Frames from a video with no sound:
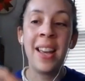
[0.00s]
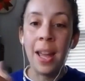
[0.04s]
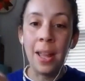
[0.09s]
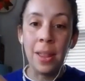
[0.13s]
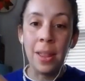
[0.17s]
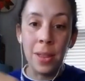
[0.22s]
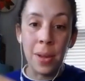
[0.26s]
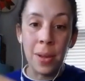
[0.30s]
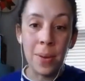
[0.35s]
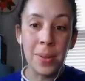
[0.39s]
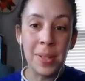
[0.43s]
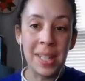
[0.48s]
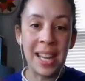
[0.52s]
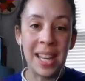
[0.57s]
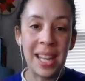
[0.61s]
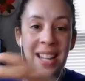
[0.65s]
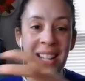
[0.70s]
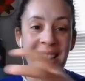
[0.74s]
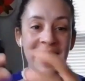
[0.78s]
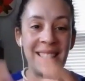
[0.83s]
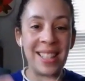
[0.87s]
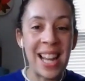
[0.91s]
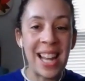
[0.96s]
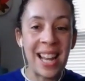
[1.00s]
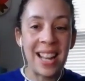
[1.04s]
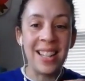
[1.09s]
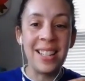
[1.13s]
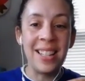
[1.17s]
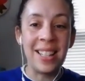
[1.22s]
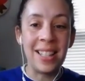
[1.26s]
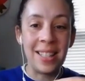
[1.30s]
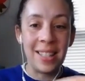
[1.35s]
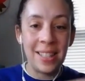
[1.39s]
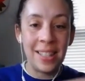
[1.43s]
and those kids
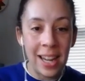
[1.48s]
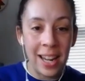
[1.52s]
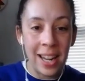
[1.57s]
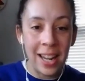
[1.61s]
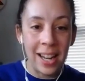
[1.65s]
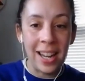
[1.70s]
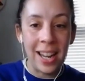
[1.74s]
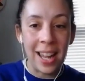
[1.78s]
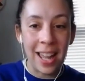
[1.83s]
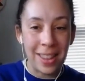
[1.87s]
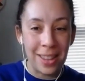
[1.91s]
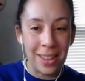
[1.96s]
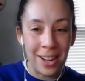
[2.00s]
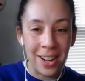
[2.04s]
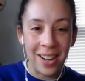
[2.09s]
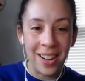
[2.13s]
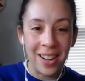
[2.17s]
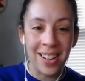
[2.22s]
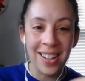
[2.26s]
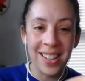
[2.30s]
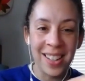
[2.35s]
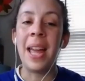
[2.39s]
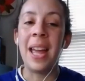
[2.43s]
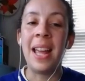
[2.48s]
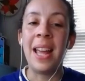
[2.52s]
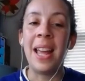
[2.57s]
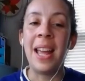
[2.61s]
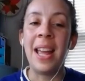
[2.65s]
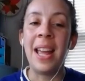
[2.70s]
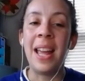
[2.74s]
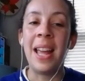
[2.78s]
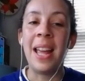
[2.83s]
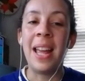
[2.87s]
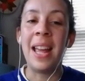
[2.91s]
tend to stay together
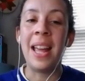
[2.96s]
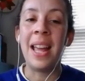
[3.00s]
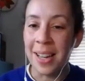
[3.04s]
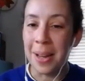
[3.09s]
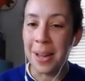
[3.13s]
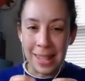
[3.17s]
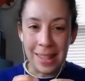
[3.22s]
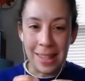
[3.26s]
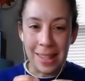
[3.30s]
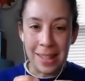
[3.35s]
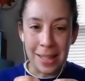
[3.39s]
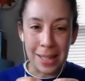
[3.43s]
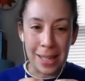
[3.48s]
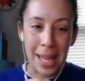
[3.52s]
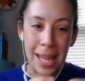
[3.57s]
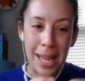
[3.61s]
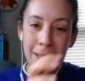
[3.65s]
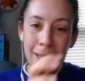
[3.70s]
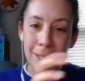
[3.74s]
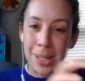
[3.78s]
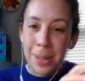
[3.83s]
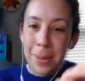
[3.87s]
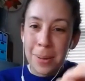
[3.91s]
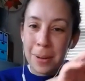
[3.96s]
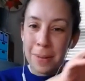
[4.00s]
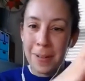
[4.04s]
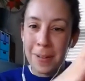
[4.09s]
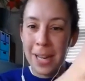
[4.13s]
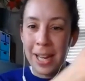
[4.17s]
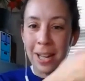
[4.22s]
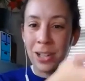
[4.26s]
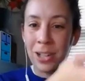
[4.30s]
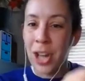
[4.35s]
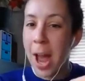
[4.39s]
and then the kids who are
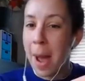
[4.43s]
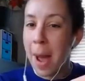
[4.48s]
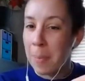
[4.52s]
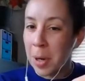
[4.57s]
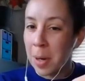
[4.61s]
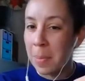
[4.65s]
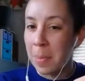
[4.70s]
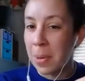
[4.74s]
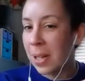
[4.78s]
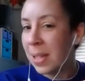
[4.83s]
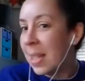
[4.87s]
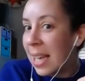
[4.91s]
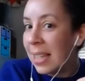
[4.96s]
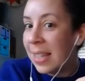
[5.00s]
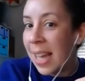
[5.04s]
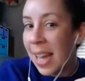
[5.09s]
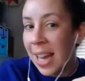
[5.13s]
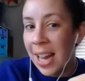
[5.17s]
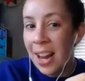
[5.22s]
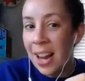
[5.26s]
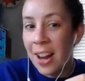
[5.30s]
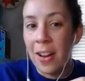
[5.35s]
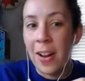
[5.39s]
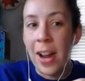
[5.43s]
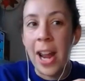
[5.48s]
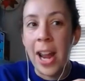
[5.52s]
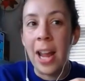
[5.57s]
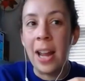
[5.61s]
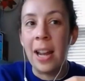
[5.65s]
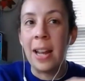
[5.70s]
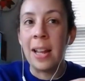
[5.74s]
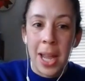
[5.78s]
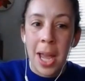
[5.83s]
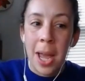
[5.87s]
reading chapter books in second
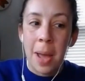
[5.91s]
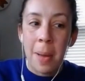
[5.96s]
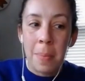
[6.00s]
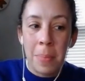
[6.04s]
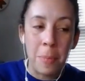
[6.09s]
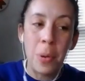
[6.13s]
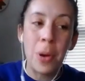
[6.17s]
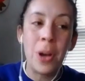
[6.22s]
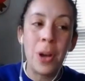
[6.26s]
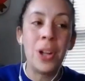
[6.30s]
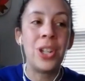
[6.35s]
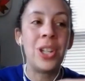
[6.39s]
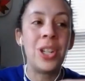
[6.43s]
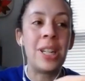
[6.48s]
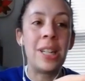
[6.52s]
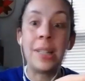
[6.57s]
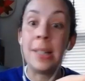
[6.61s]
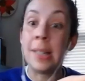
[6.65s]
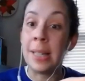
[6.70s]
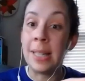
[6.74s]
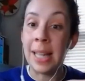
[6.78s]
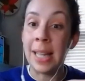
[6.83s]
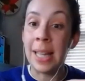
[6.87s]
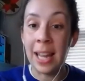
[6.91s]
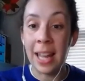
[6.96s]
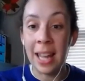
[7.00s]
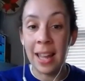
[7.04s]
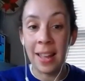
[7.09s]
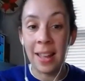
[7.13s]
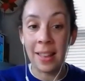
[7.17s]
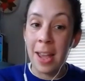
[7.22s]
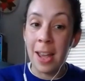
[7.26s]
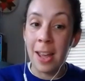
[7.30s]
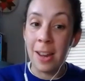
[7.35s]
grade get pushed into
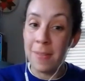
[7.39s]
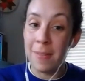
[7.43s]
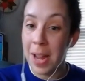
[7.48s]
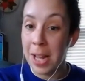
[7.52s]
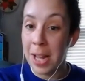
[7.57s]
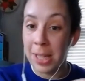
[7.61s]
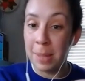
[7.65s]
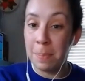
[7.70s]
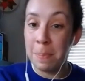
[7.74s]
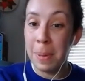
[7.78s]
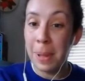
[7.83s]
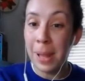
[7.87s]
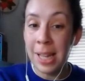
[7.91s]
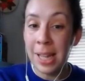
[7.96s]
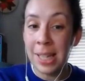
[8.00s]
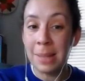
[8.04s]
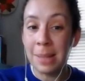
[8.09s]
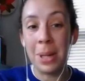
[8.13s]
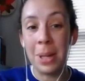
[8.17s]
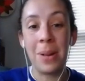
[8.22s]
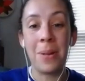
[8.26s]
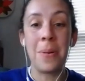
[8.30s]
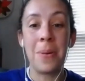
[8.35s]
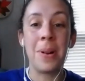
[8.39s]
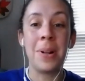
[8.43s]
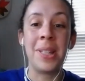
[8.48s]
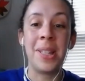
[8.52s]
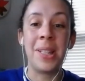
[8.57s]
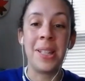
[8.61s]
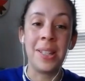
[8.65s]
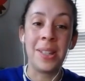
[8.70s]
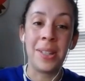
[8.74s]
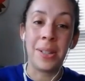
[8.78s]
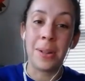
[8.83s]
taking advanced placement
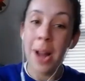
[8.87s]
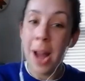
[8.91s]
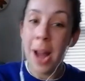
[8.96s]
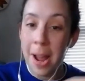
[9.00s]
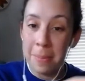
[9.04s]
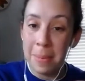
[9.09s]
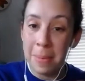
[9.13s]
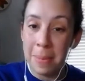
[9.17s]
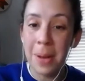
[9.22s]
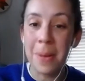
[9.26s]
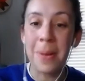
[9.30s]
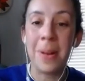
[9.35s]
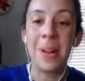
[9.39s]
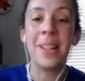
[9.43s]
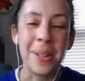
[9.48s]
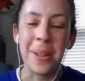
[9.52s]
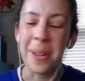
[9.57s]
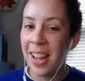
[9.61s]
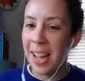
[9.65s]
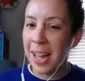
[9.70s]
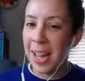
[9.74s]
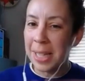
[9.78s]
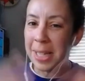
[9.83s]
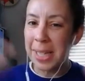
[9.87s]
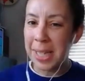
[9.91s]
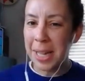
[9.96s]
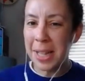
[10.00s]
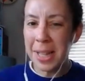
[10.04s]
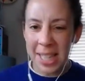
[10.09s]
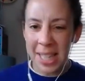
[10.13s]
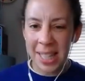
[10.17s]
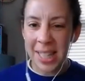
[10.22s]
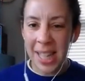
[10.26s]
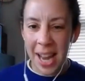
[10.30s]
courses or IB courses. It's still
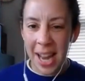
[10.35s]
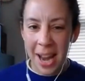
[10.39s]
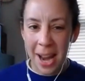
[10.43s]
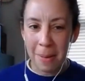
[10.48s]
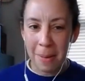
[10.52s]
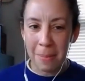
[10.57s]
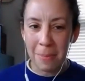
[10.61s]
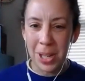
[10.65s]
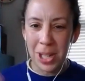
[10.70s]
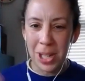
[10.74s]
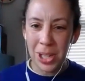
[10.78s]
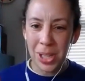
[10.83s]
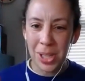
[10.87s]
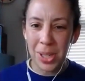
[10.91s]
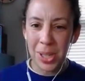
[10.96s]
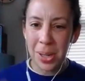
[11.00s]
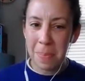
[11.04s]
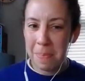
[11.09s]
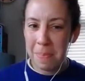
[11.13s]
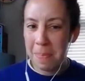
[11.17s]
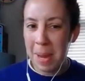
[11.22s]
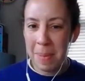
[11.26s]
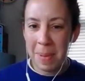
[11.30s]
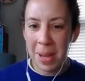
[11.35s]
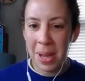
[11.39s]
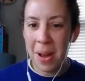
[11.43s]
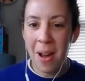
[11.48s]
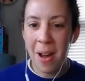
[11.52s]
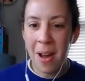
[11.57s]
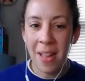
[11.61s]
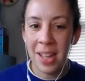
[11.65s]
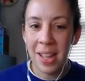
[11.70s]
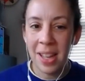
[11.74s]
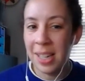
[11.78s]
the same. We just maybe
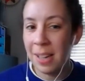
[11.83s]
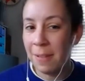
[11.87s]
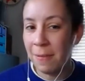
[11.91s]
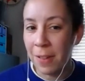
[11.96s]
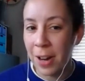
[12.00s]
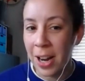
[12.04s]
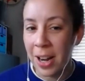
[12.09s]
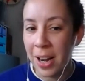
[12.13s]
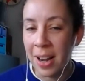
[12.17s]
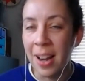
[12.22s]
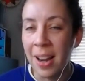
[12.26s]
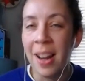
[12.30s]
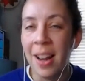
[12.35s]
call it different,